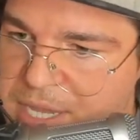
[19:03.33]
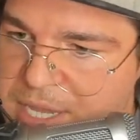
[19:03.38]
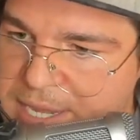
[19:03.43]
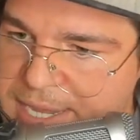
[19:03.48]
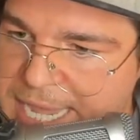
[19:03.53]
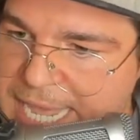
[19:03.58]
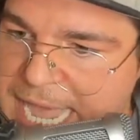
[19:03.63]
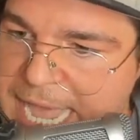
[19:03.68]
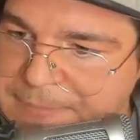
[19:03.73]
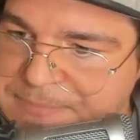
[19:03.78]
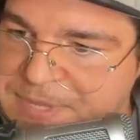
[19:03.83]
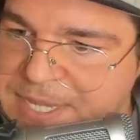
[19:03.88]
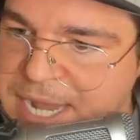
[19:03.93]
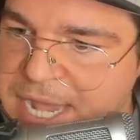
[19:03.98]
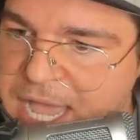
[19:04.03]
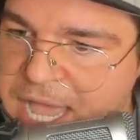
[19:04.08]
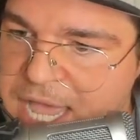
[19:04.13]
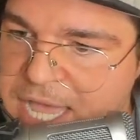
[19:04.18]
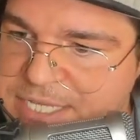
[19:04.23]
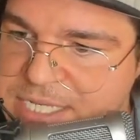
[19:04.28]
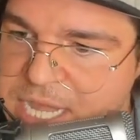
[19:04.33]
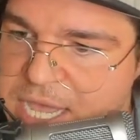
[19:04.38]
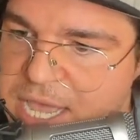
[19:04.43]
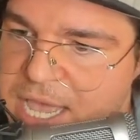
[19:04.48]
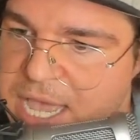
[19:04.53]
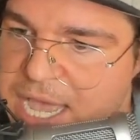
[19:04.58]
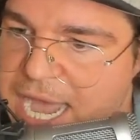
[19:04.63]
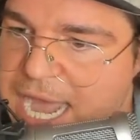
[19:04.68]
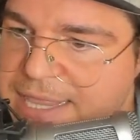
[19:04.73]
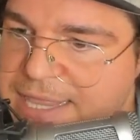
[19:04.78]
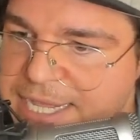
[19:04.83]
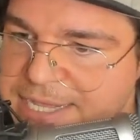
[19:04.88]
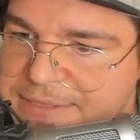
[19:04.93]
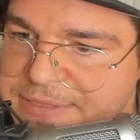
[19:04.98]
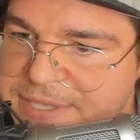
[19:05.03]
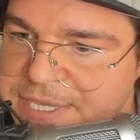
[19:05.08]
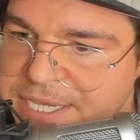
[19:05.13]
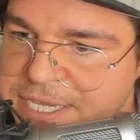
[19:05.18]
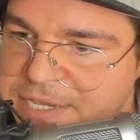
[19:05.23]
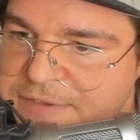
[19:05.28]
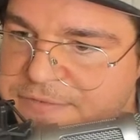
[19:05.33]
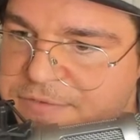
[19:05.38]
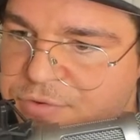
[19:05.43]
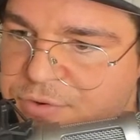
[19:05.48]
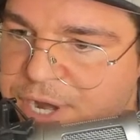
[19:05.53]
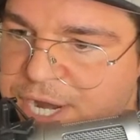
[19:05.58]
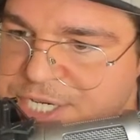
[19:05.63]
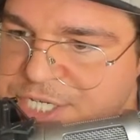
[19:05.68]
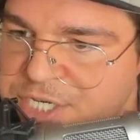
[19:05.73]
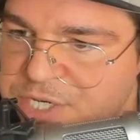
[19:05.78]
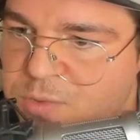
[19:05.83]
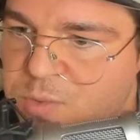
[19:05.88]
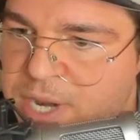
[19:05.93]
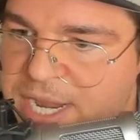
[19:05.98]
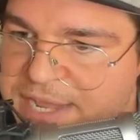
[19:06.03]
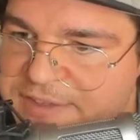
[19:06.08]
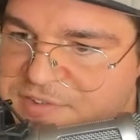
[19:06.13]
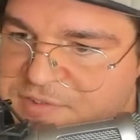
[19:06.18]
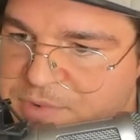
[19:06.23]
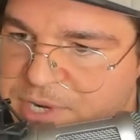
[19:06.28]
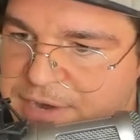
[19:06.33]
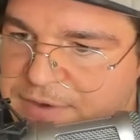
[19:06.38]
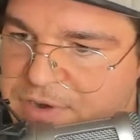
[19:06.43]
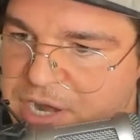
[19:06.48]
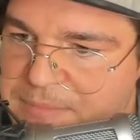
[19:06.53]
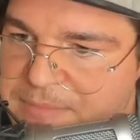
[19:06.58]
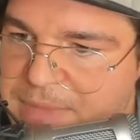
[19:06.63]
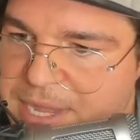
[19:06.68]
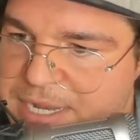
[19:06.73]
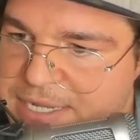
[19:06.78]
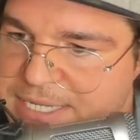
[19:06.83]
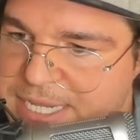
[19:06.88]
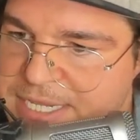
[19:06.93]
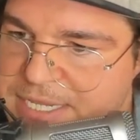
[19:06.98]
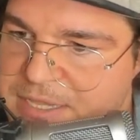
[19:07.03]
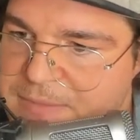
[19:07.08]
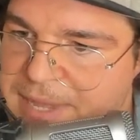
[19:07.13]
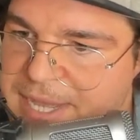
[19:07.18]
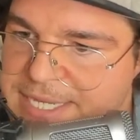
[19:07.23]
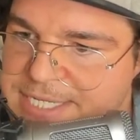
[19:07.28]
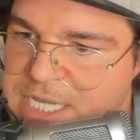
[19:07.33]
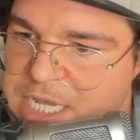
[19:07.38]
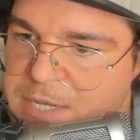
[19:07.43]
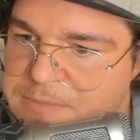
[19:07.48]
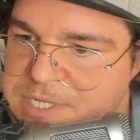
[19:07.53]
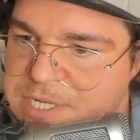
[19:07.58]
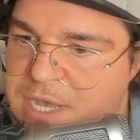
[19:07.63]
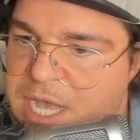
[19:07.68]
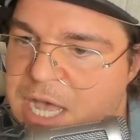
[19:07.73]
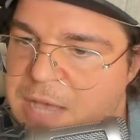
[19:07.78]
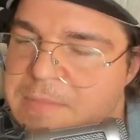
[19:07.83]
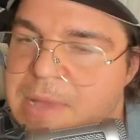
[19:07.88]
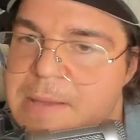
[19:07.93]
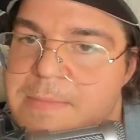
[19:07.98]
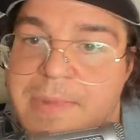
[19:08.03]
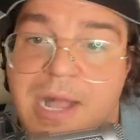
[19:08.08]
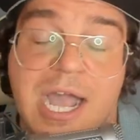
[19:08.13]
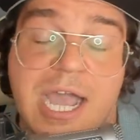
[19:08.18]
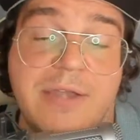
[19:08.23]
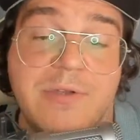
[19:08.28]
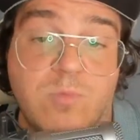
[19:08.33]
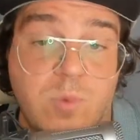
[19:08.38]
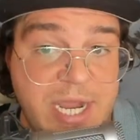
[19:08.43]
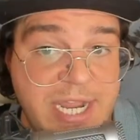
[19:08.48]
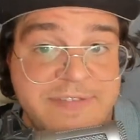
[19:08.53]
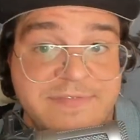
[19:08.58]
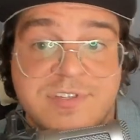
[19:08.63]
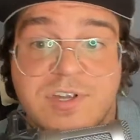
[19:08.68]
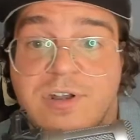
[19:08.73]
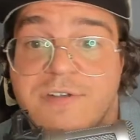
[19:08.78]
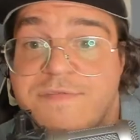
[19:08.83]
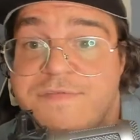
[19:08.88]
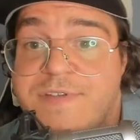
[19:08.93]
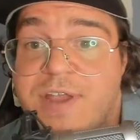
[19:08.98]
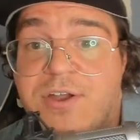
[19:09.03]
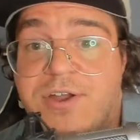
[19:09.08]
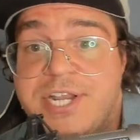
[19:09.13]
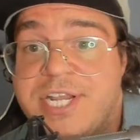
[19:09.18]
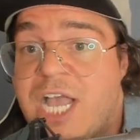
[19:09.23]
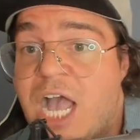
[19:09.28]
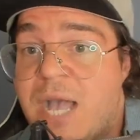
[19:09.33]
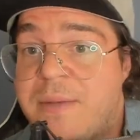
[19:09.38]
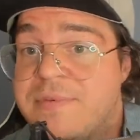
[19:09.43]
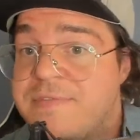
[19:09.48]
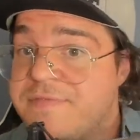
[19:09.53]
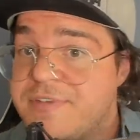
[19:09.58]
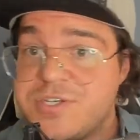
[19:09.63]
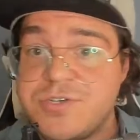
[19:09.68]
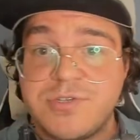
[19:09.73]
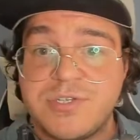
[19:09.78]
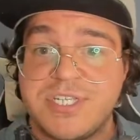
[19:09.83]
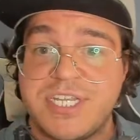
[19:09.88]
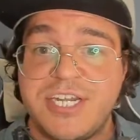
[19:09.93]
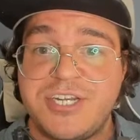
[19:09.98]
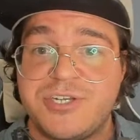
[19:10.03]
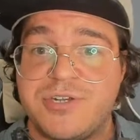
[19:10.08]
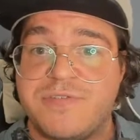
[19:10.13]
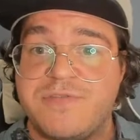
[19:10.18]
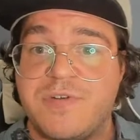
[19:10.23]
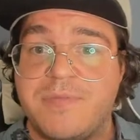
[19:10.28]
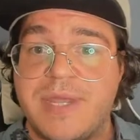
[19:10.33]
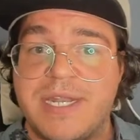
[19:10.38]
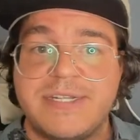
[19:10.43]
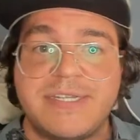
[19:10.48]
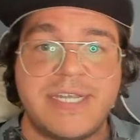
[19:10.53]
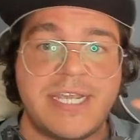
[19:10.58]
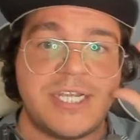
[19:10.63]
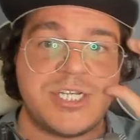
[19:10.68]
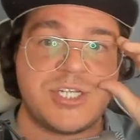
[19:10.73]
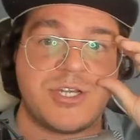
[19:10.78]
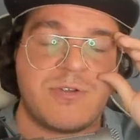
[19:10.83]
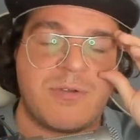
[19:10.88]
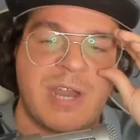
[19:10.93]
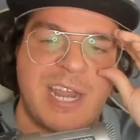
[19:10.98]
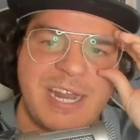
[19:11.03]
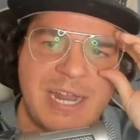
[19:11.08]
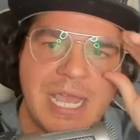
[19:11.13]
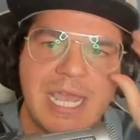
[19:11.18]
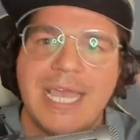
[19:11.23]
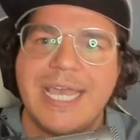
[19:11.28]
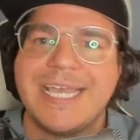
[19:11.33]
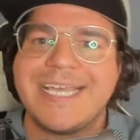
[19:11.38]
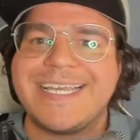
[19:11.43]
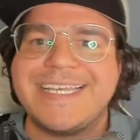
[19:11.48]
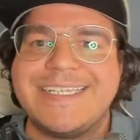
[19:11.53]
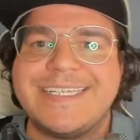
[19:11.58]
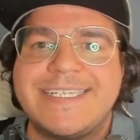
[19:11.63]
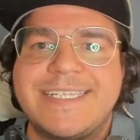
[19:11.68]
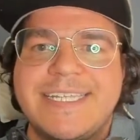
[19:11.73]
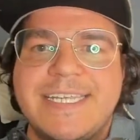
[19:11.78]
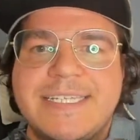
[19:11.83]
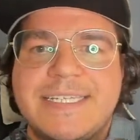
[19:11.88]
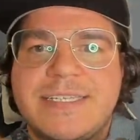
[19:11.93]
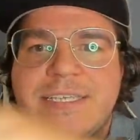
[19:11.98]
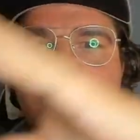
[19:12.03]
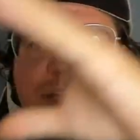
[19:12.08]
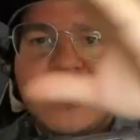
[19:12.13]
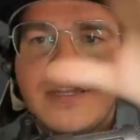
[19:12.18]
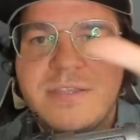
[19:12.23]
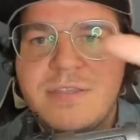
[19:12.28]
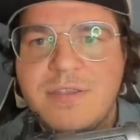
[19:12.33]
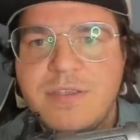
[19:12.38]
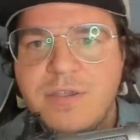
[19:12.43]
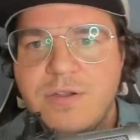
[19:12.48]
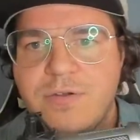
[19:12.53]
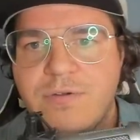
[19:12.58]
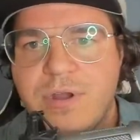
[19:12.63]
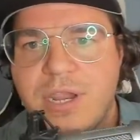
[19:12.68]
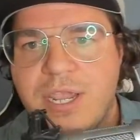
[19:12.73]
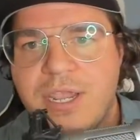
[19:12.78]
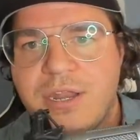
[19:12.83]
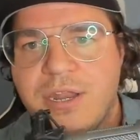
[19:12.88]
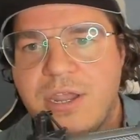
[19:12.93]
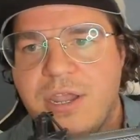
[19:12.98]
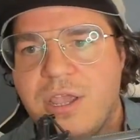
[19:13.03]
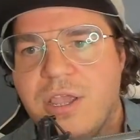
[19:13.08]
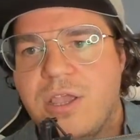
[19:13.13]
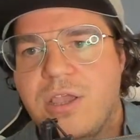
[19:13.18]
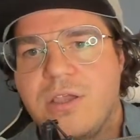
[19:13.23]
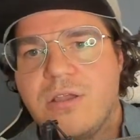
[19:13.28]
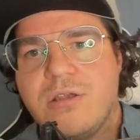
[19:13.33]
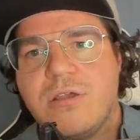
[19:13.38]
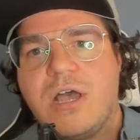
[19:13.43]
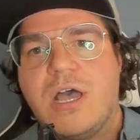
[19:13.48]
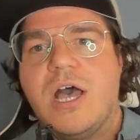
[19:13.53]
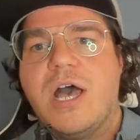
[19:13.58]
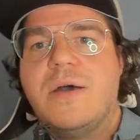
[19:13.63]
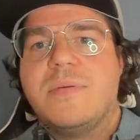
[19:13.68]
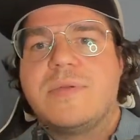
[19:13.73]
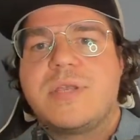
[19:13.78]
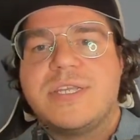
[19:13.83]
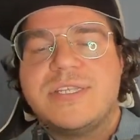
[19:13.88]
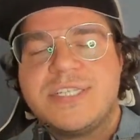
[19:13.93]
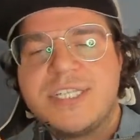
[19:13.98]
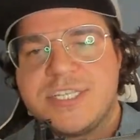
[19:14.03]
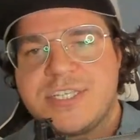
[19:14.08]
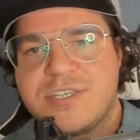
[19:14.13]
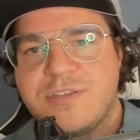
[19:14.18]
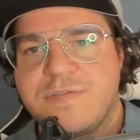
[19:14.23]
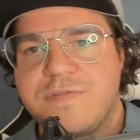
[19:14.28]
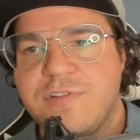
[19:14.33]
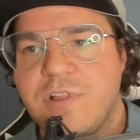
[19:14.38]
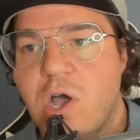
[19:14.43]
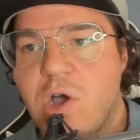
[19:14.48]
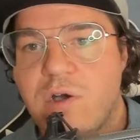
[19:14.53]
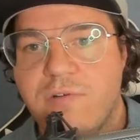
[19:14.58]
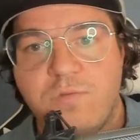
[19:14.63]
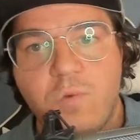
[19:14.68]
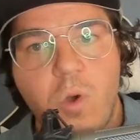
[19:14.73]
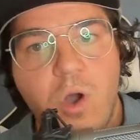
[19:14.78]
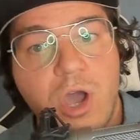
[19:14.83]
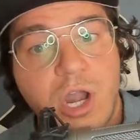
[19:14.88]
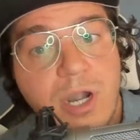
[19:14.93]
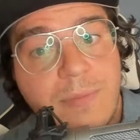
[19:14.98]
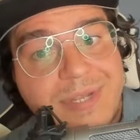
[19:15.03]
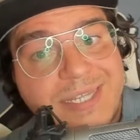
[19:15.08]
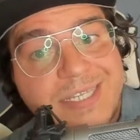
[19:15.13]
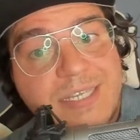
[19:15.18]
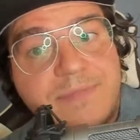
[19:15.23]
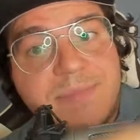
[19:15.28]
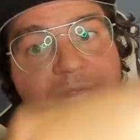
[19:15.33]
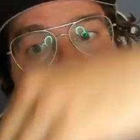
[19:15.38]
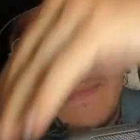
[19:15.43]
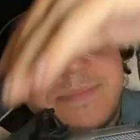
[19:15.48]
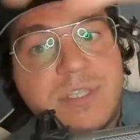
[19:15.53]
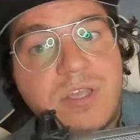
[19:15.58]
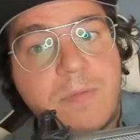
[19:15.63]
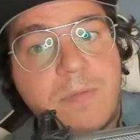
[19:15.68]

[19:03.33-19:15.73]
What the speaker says: Captain Oz, I like thinking of crashing waves whenever I meditate in the past. Helps calm my mind. Waves are a very common visualization for meditation, right? Consistent, right? Consistent flow of water, but sometimes they're